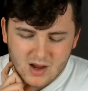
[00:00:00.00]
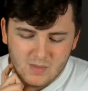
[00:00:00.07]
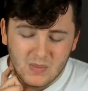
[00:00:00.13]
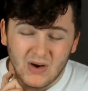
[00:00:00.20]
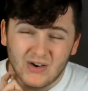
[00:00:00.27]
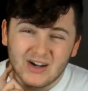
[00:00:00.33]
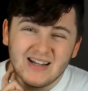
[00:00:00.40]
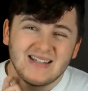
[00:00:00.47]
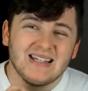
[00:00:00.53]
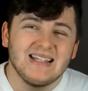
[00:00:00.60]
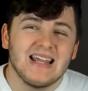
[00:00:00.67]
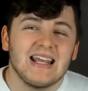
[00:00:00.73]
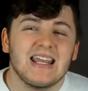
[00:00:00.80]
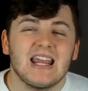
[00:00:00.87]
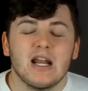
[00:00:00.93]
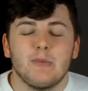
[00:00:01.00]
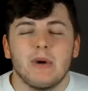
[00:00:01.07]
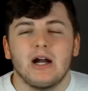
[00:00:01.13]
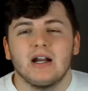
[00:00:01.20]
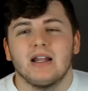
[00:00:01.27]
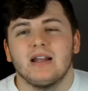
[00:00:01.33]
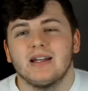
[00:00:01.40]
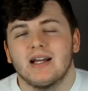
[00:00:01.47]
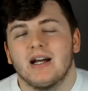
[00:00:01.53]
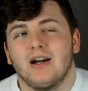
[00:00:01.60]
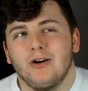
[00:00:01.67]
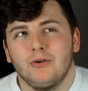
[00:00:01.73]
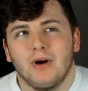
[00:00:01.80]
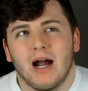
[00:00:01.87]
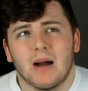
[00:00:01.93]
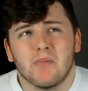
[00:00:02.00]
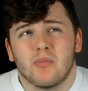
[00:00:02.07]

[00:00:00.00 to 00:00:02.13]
But honestly, thinking about it now, I'm